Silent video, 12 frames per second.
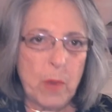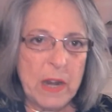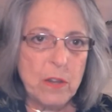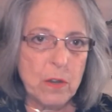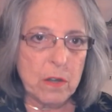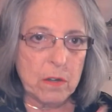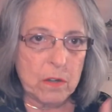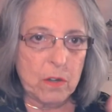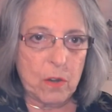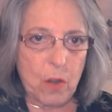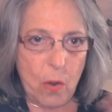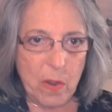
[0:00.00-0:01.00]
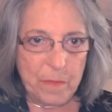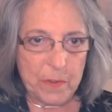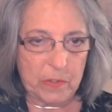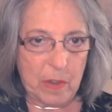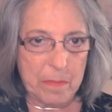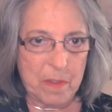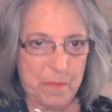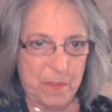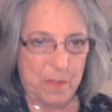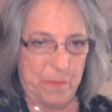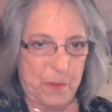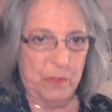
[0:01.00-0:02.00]
when you're going for something
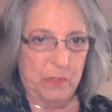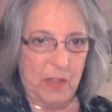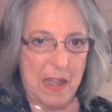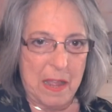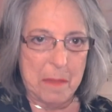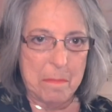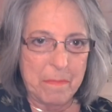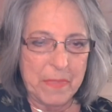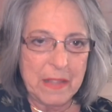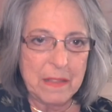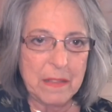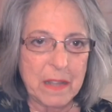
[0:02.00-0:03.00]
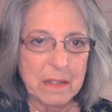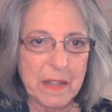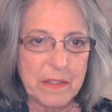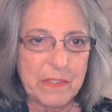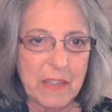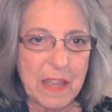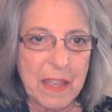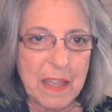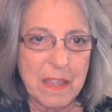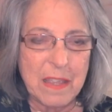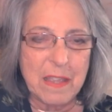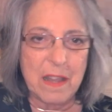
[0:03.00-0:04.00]
for the first time, like, let's
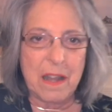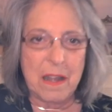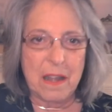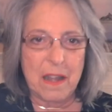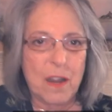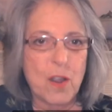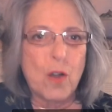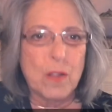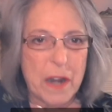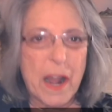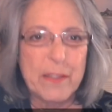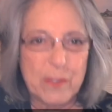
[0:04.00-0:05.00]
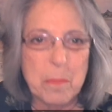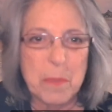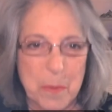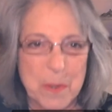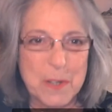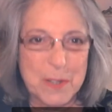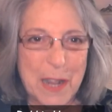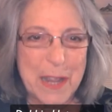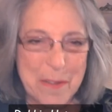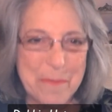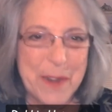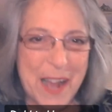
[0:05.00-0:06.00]
say, a colonoscopy, which
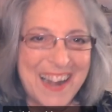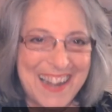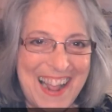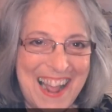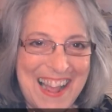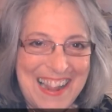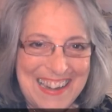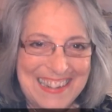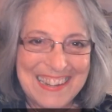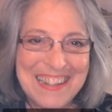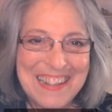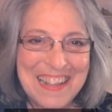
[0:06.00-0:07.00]
I have not had,